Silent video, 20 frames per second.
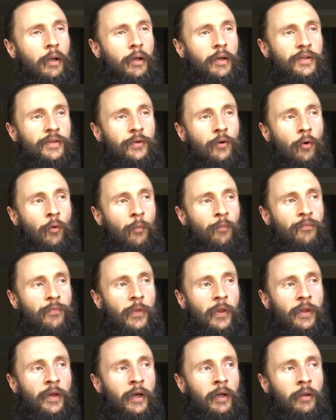So
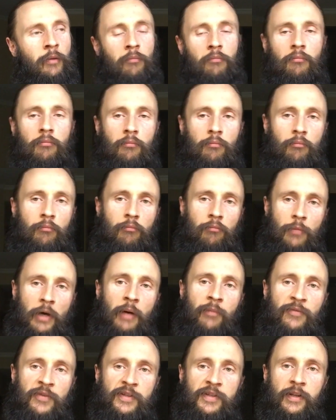then
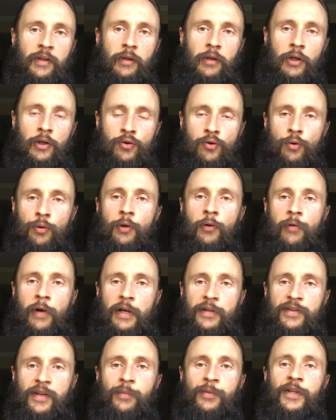obviously it should
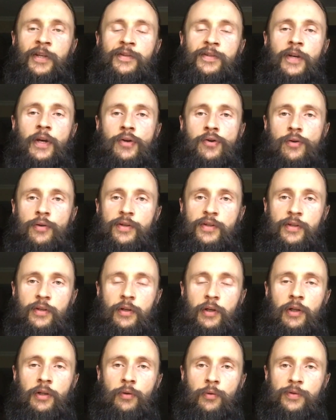create some sensations
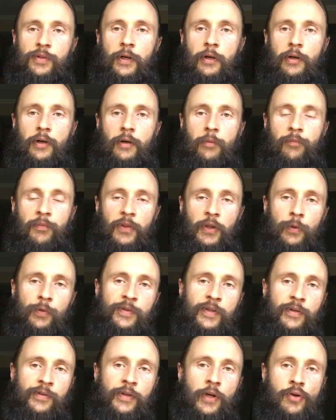in those areas. Those
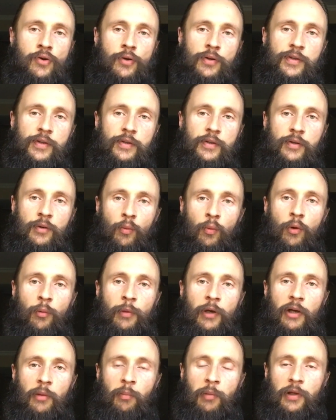sensations will
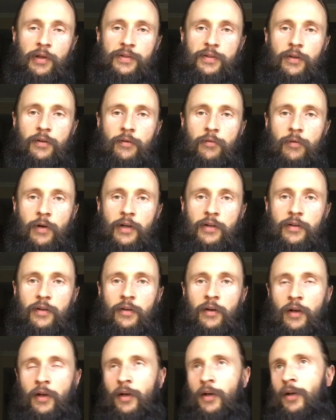be unpleasant, right?
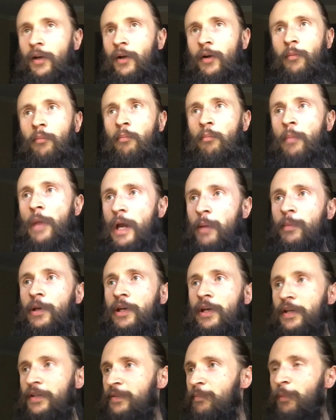
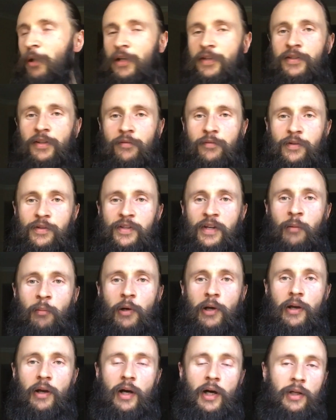Maybe it's pleasant for
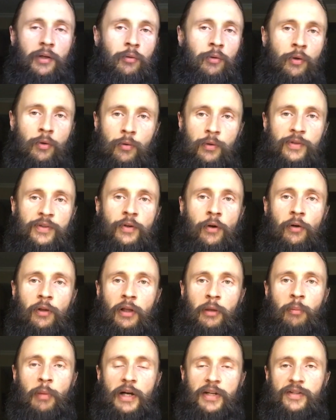somebody, I don't know, it's
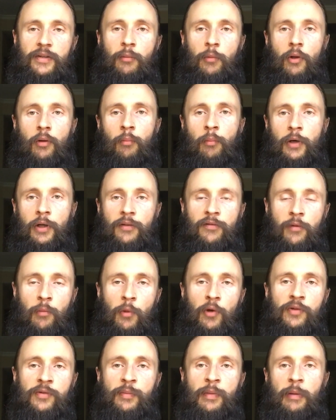certainly possible. But for
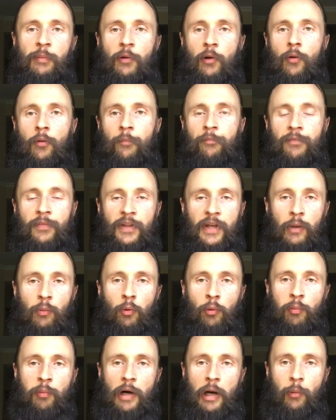most people, they
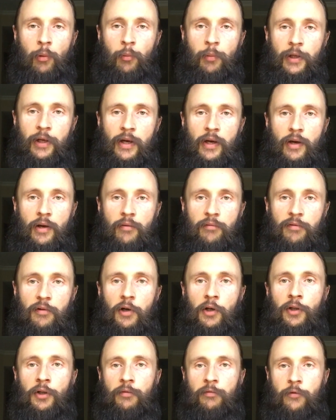will probably have
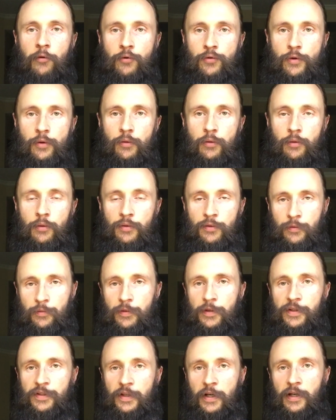an aversion to
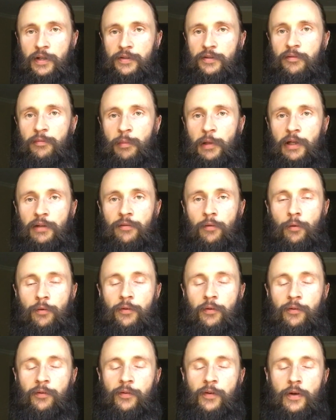these kinds of painful
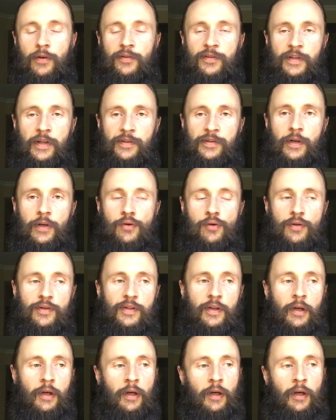sensations,